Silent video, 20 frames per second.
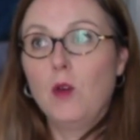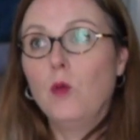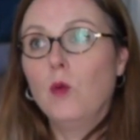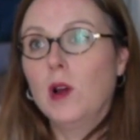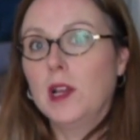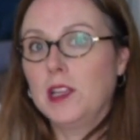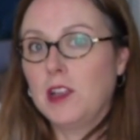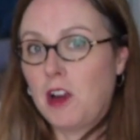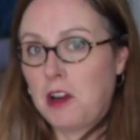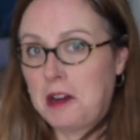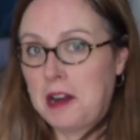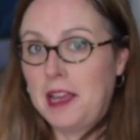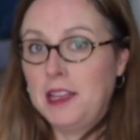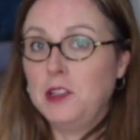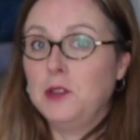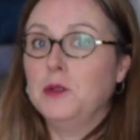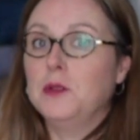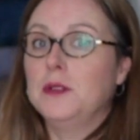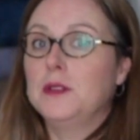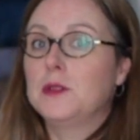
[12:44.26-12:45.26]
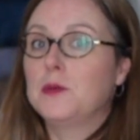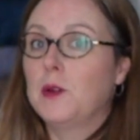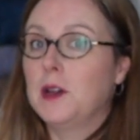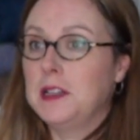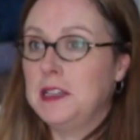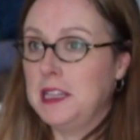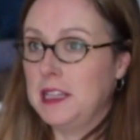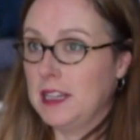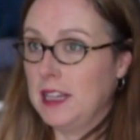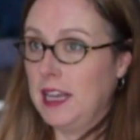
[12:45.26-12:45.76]
what yarn I used,
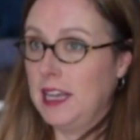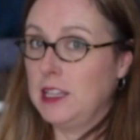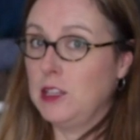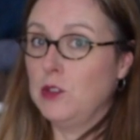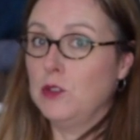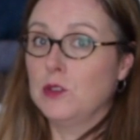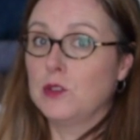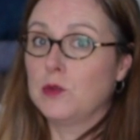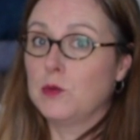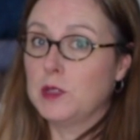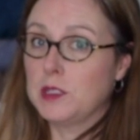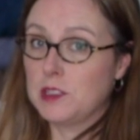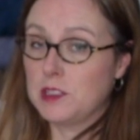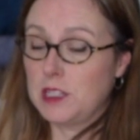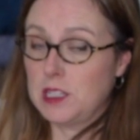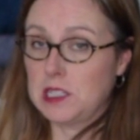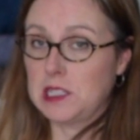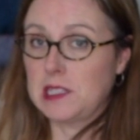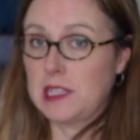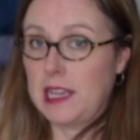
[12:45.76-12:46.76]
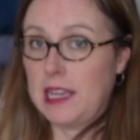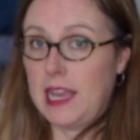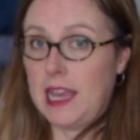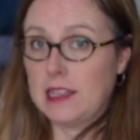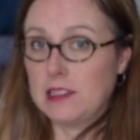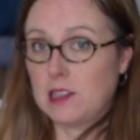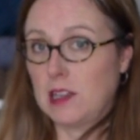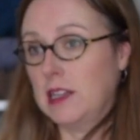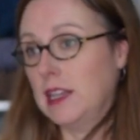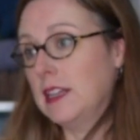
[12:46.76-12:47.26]
what needle I used, what stitches I
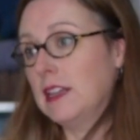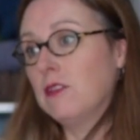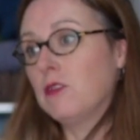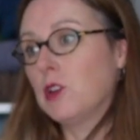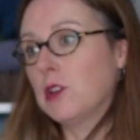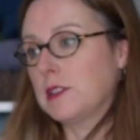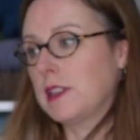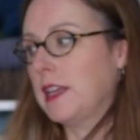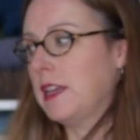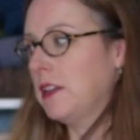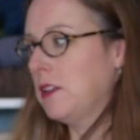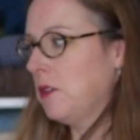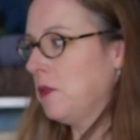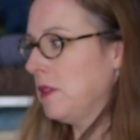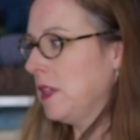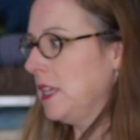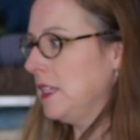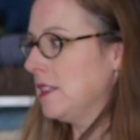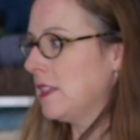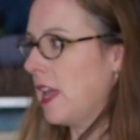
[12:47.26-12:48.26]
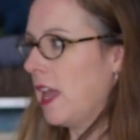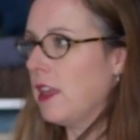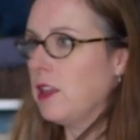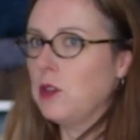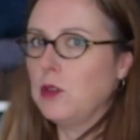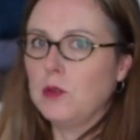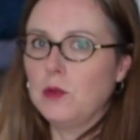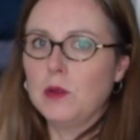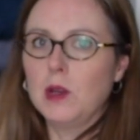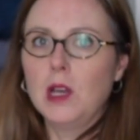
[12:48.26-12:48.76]
cast on. And of course, I can only tell
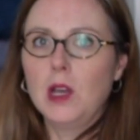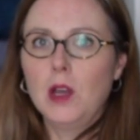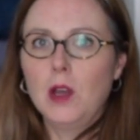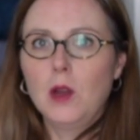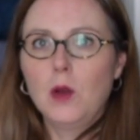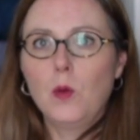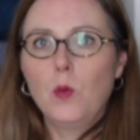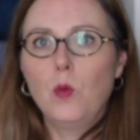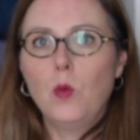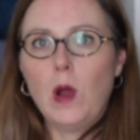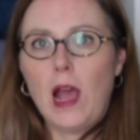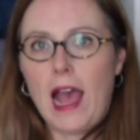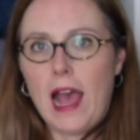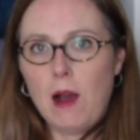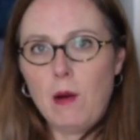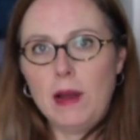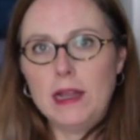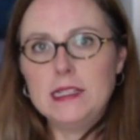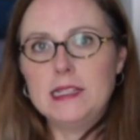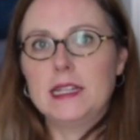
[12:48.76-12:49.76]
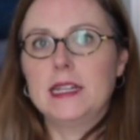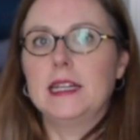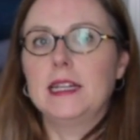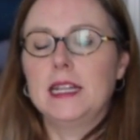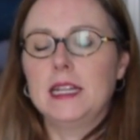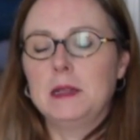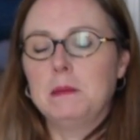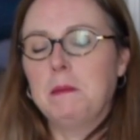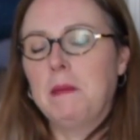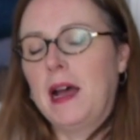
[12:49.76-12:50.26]
you how I did it
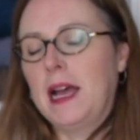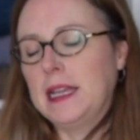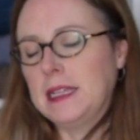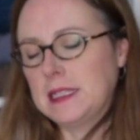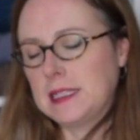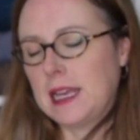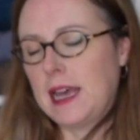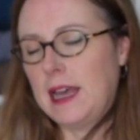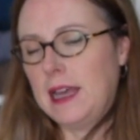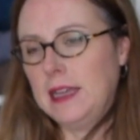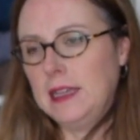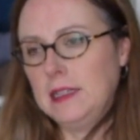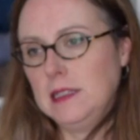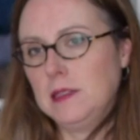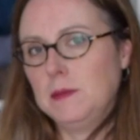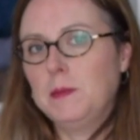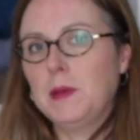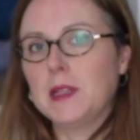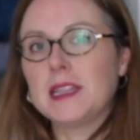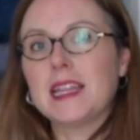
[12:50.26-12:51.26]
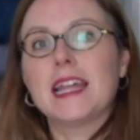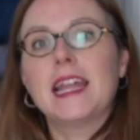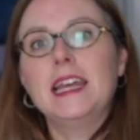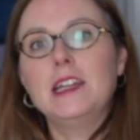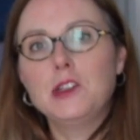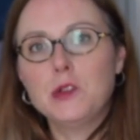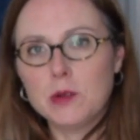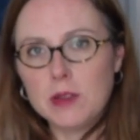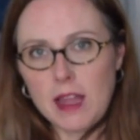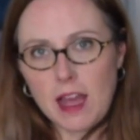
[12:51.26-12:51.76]
in my size, but then I
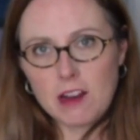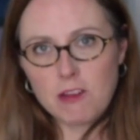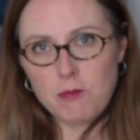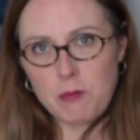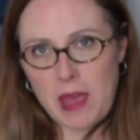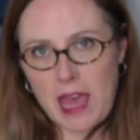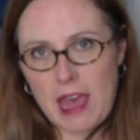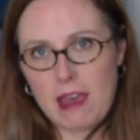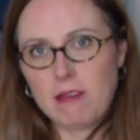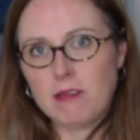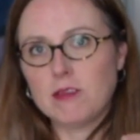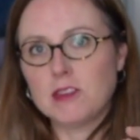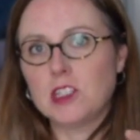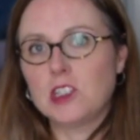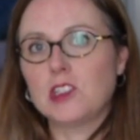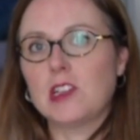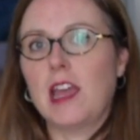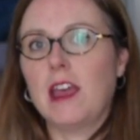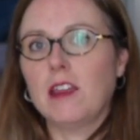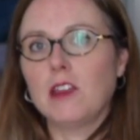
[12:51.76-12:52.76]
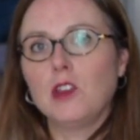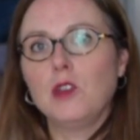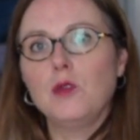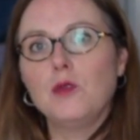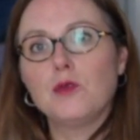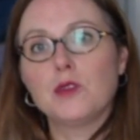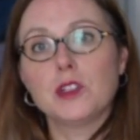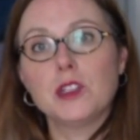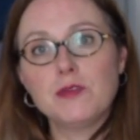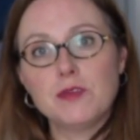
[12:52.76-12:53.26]
do a lot of math to tell you
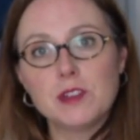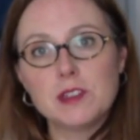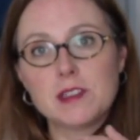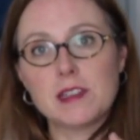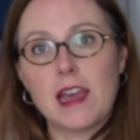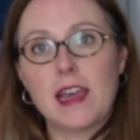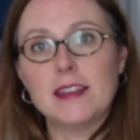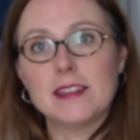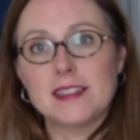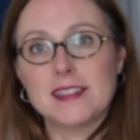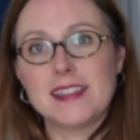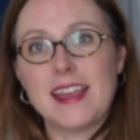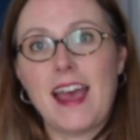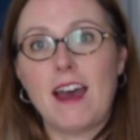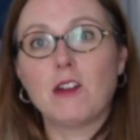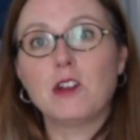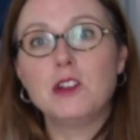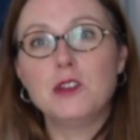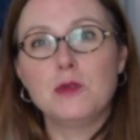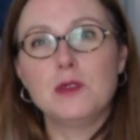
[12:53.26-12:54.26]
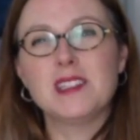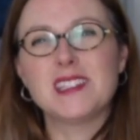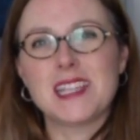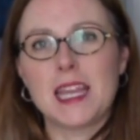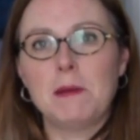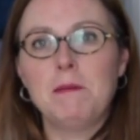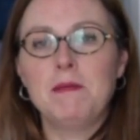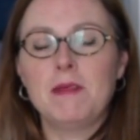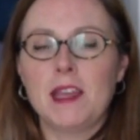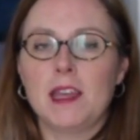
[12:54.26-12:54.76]
for different sizes how to do the
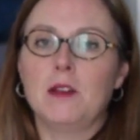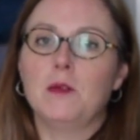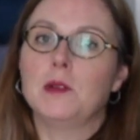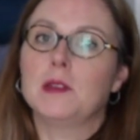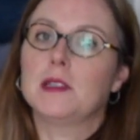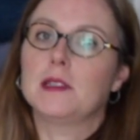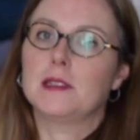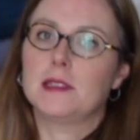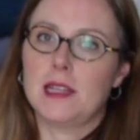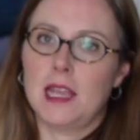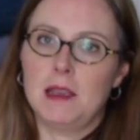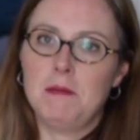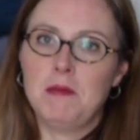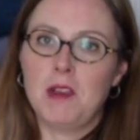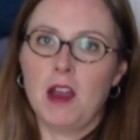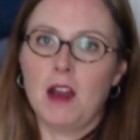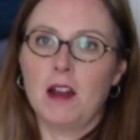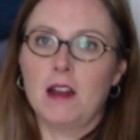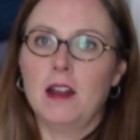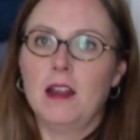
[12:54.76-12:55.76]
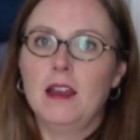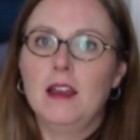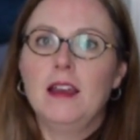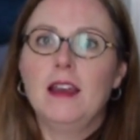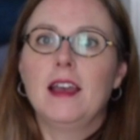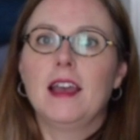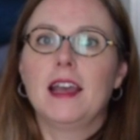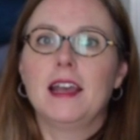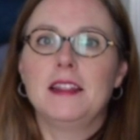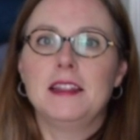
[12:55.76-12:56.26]
same thing with the same yarn
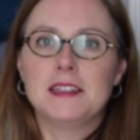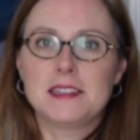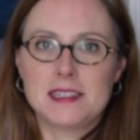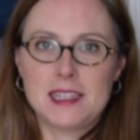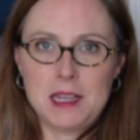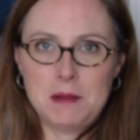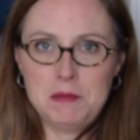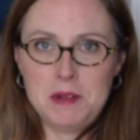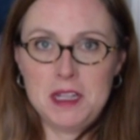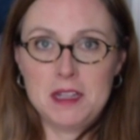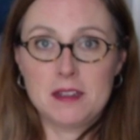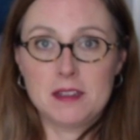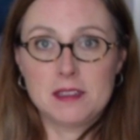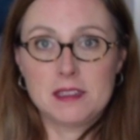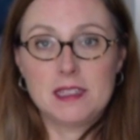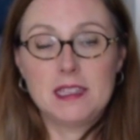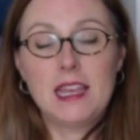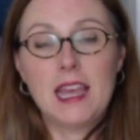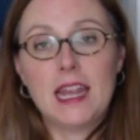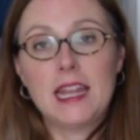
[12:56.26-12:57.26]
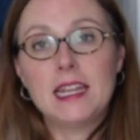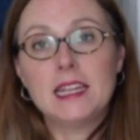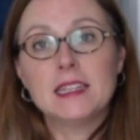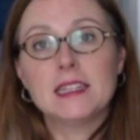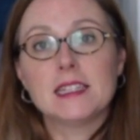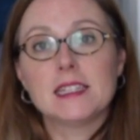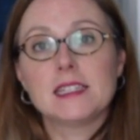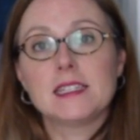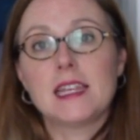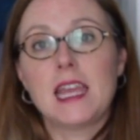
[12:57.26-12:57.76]
and the same needles, getting
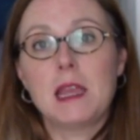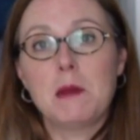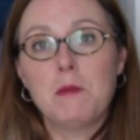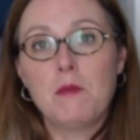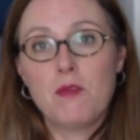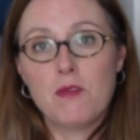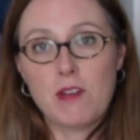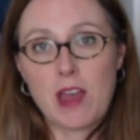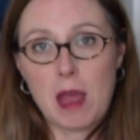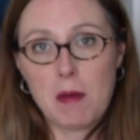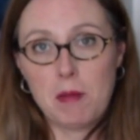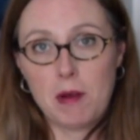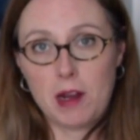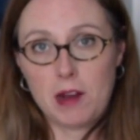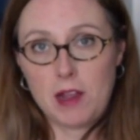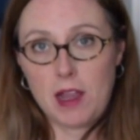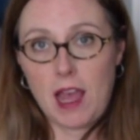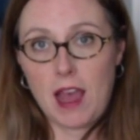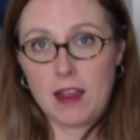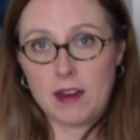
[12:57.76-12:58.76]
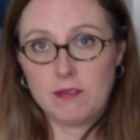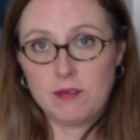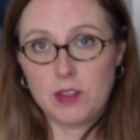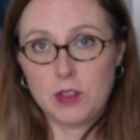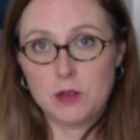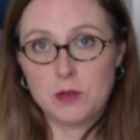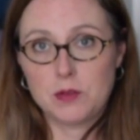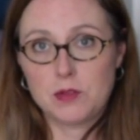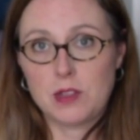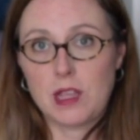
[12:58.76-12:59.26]
the same fabric out of
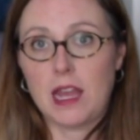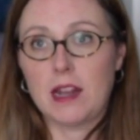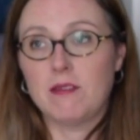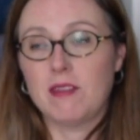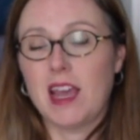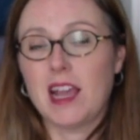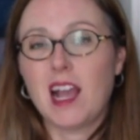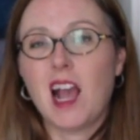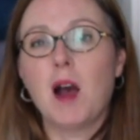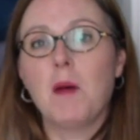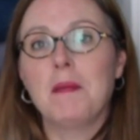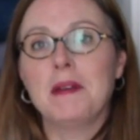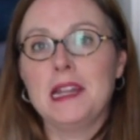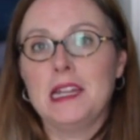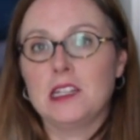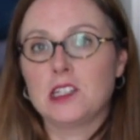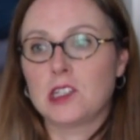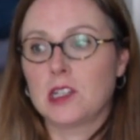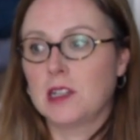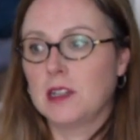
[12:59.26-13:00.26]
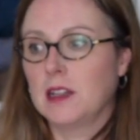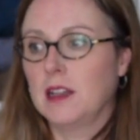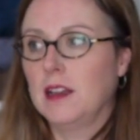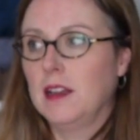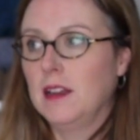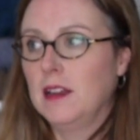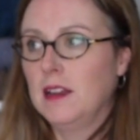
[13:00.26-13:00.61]
that combination.